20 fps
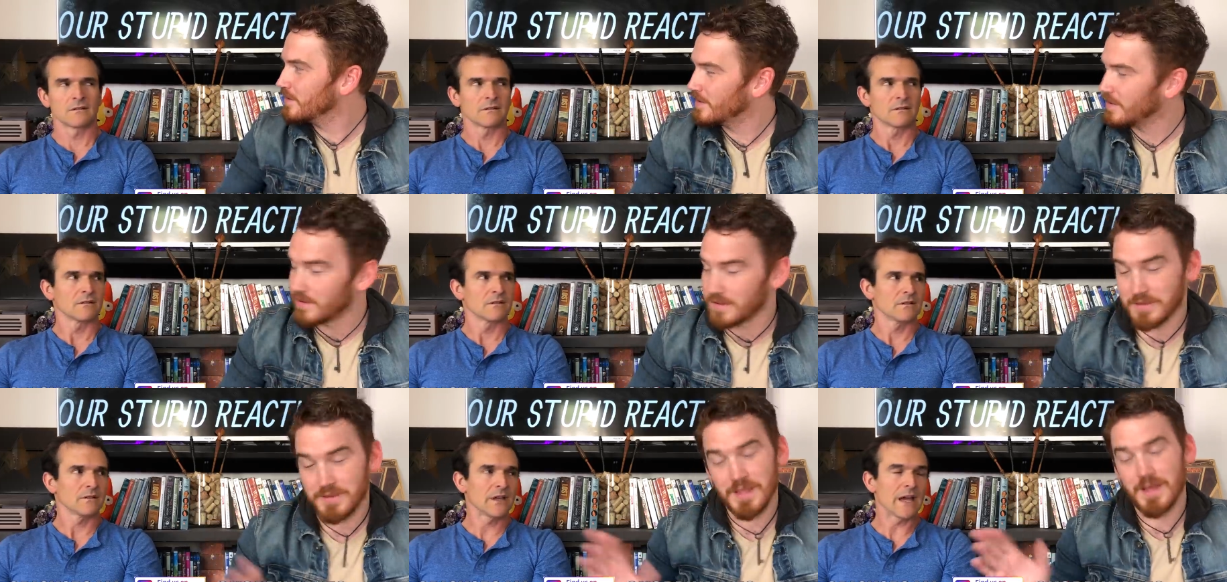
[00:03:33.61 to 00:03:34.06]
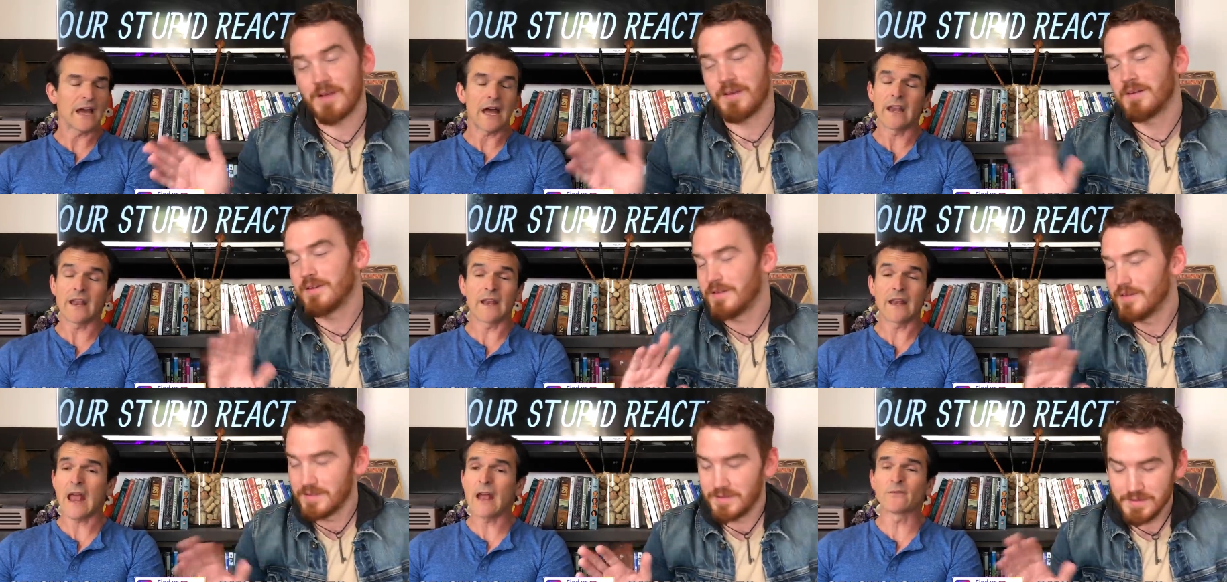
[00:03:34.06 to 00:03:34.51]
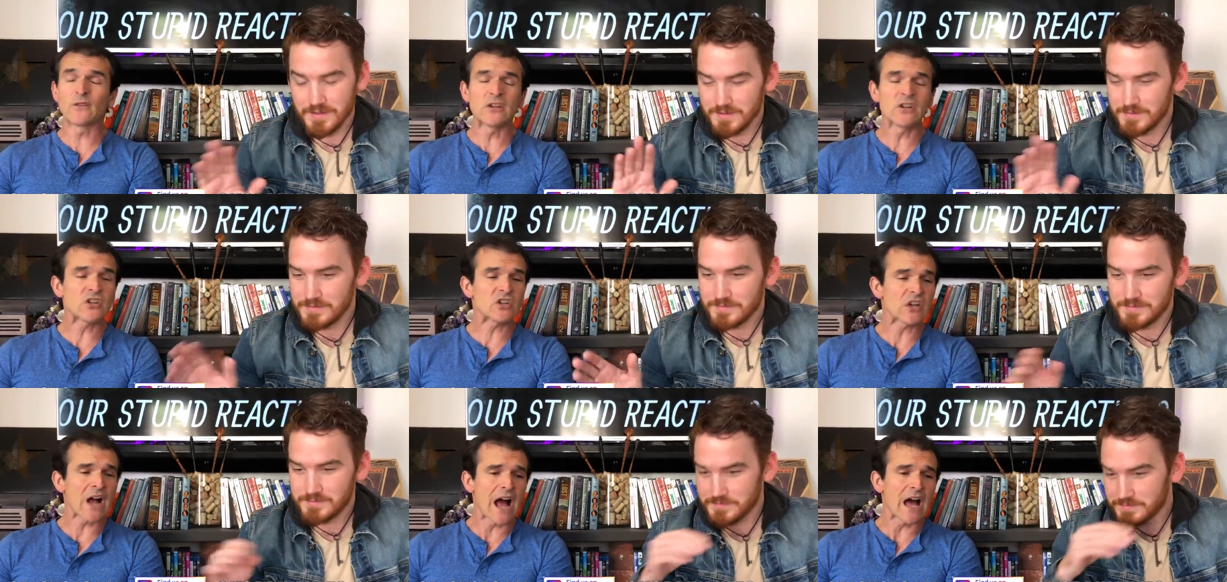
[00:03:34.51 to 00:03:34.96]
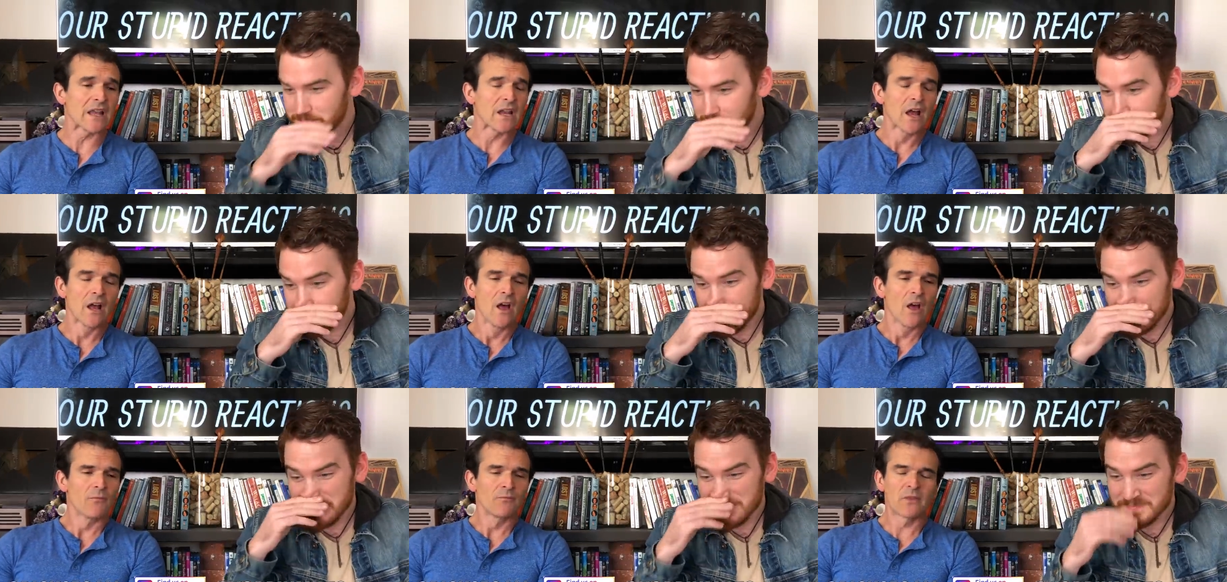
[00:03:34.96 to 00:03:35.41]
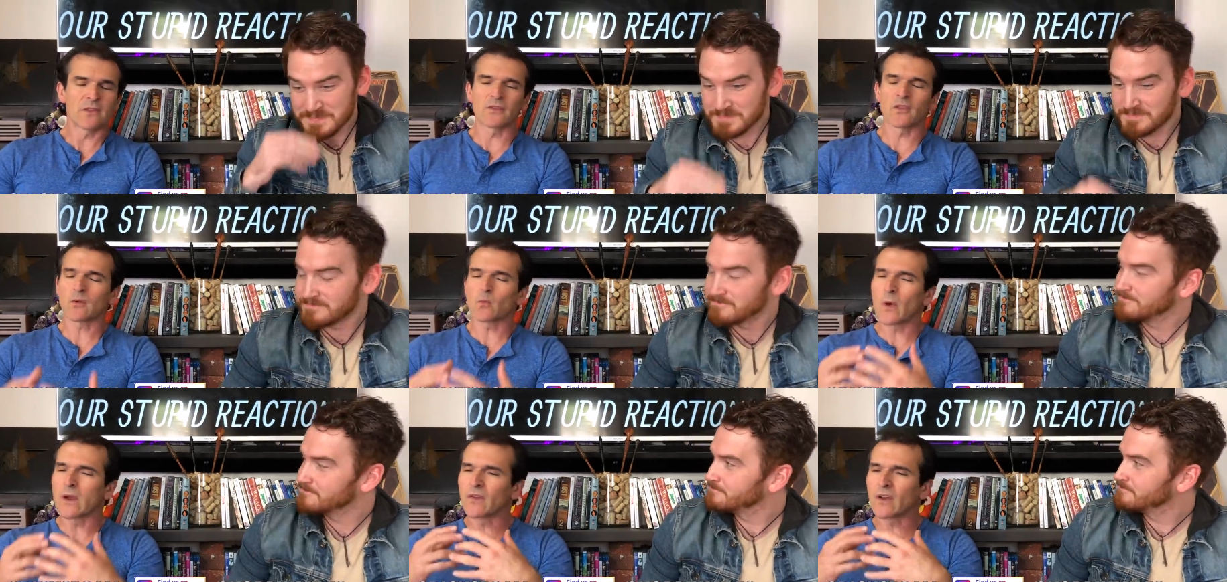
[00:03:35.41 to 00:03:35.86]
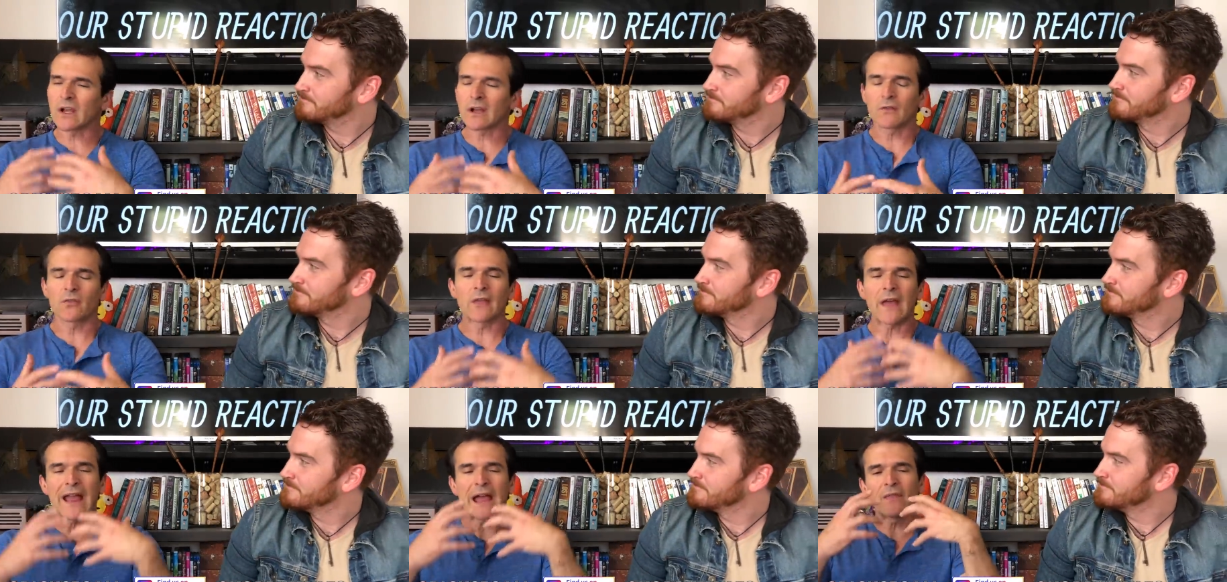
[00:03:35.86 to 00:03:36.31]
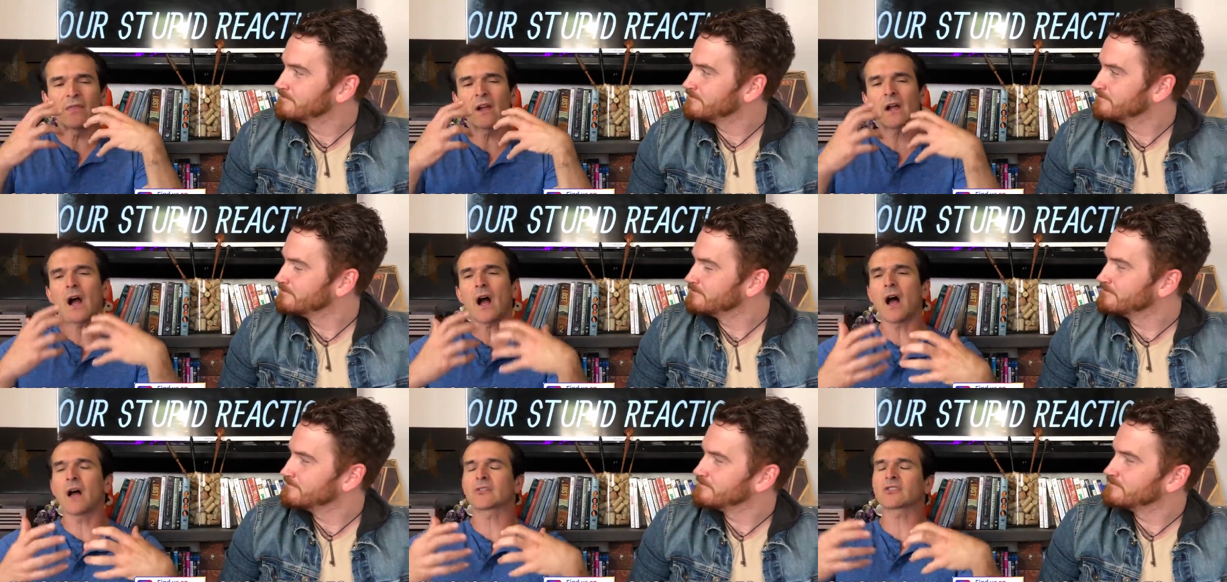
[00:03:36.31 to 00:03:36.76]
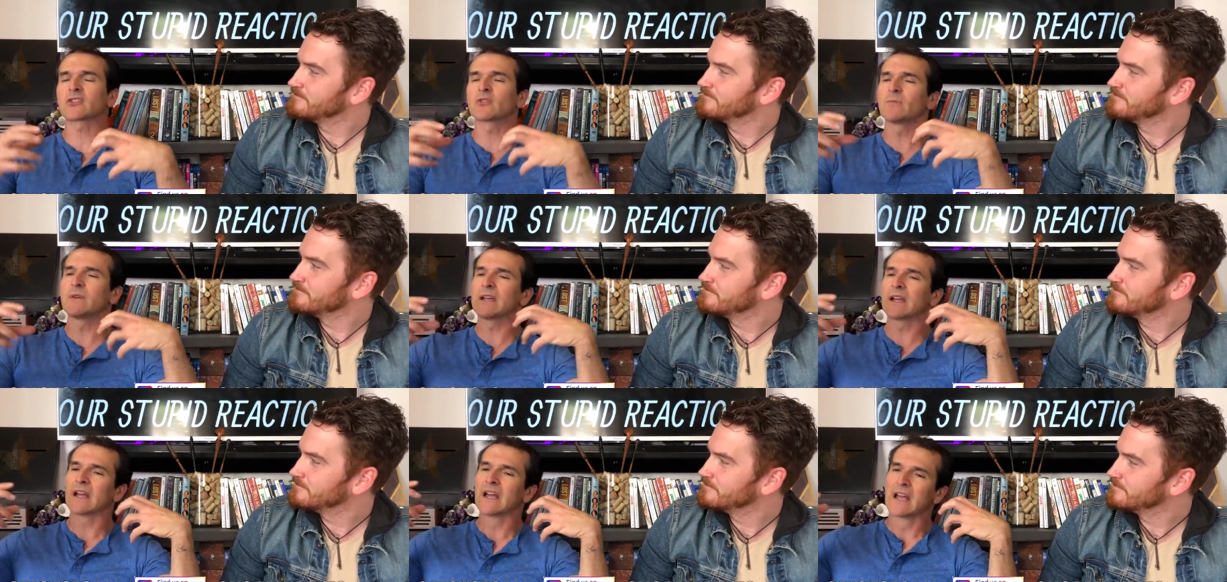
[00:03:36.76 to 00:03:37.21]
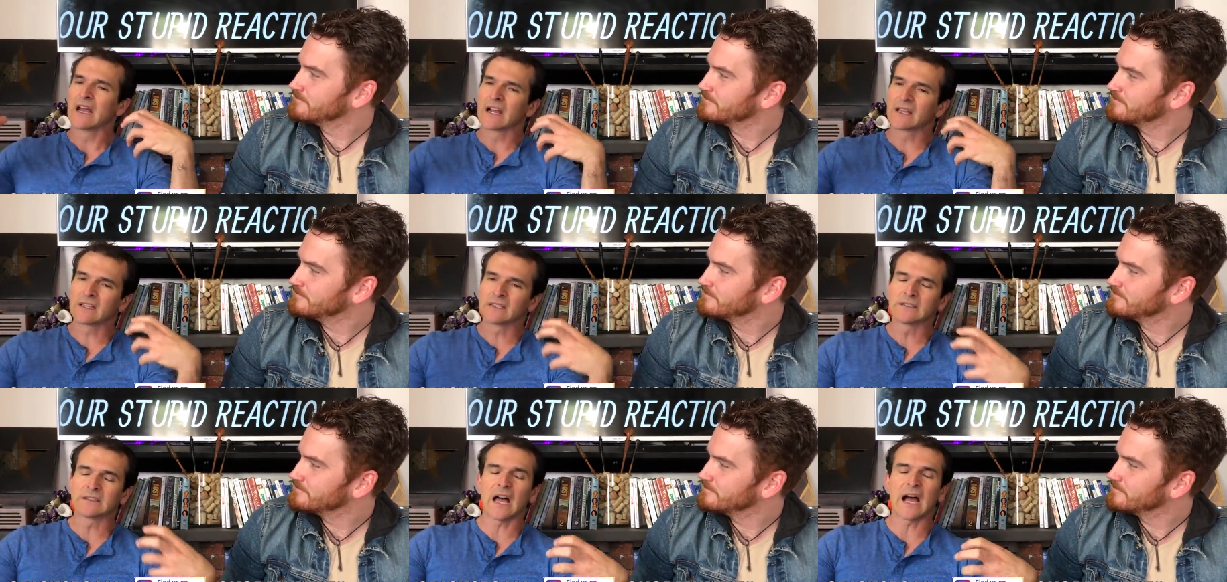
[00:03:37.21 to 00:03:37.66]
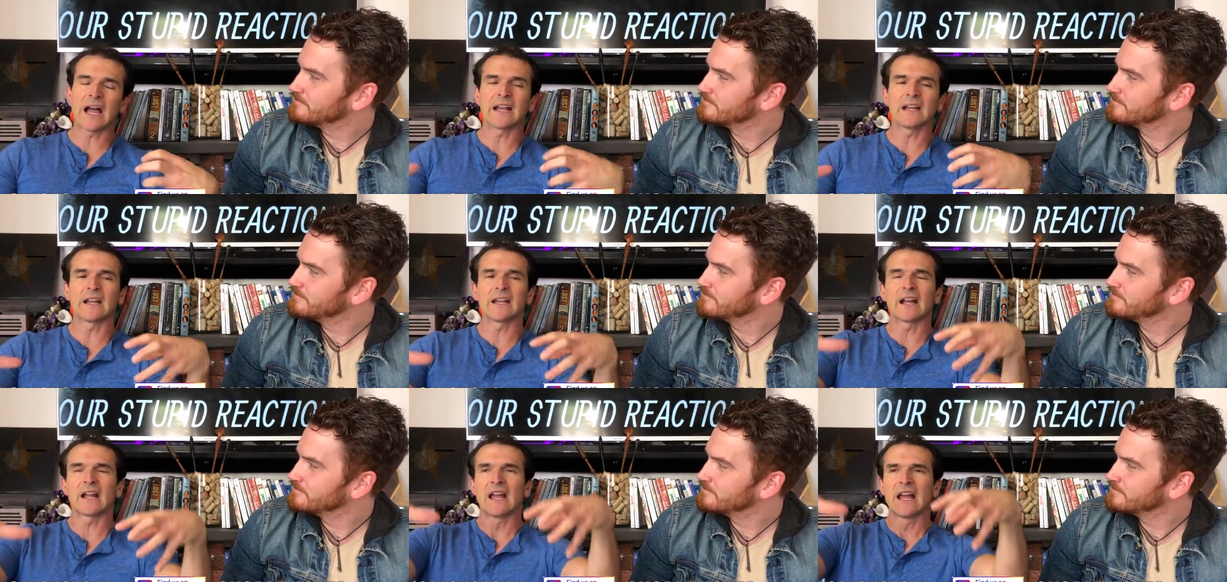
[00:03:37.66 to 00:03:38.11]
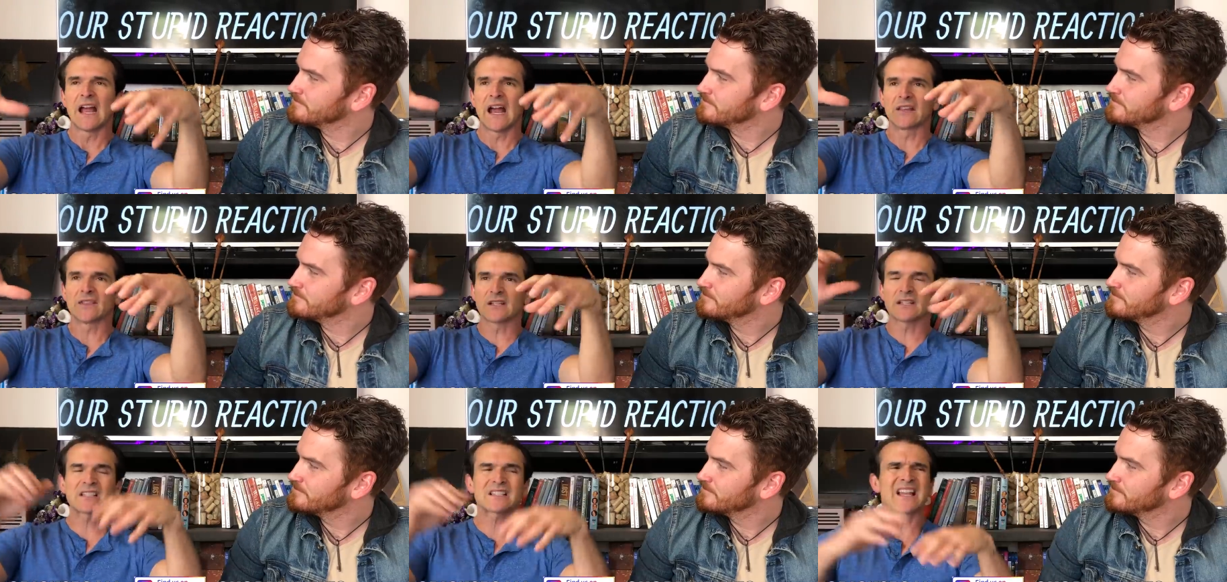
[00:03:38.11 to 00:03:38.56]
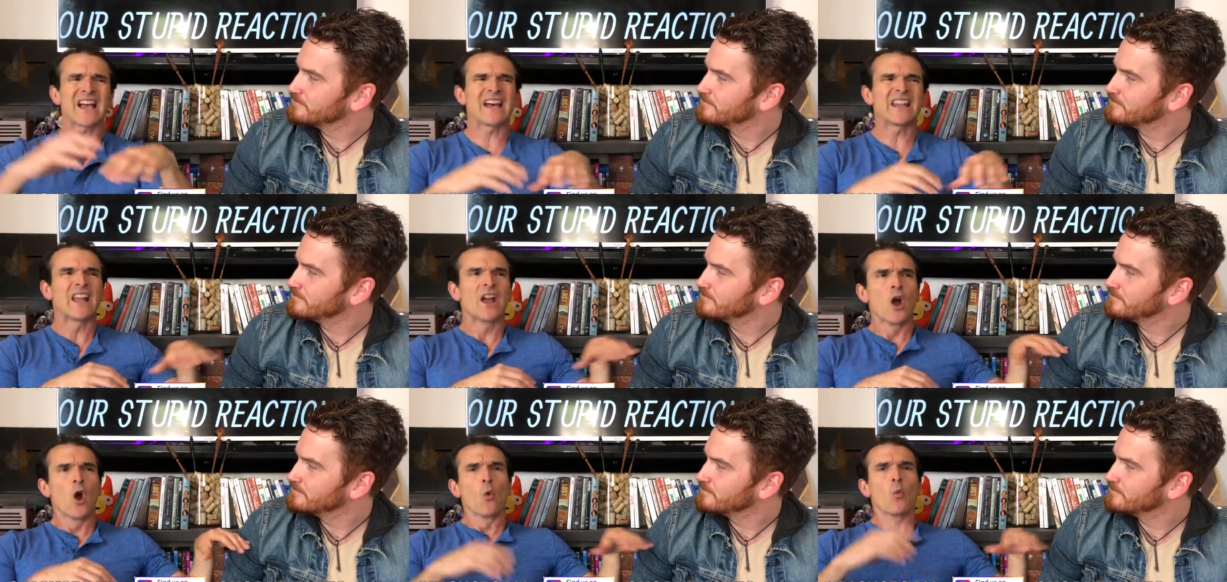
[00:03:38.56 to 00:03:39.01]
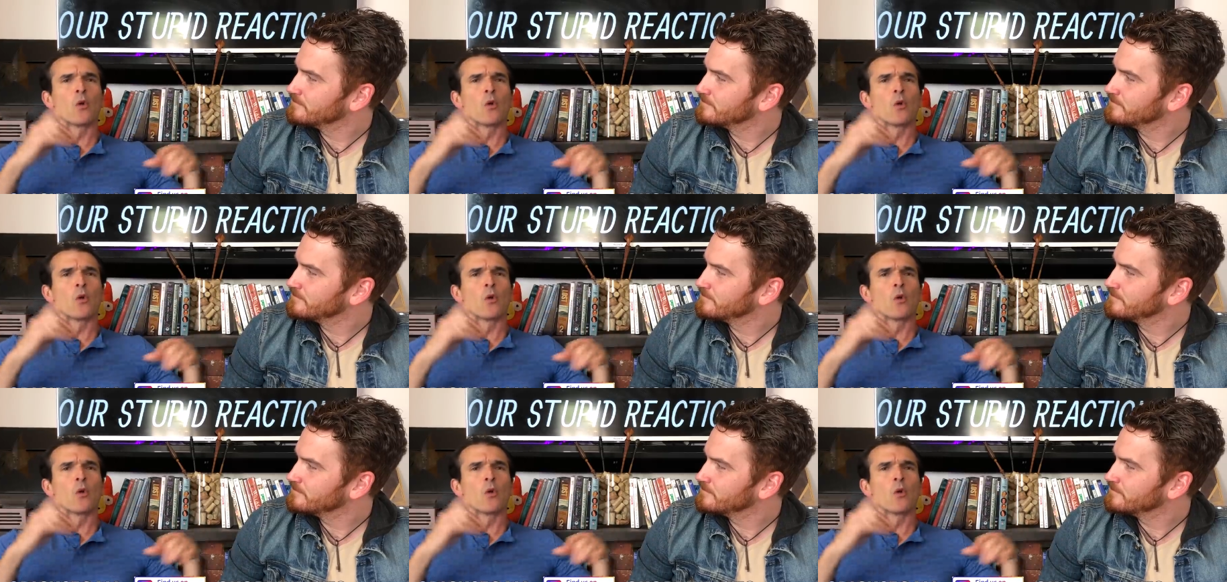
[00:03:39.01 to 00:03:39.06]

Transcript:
Speaker 1: oh, yeah, and then every shot, the, the way that they had the costuming and the lighting and the set.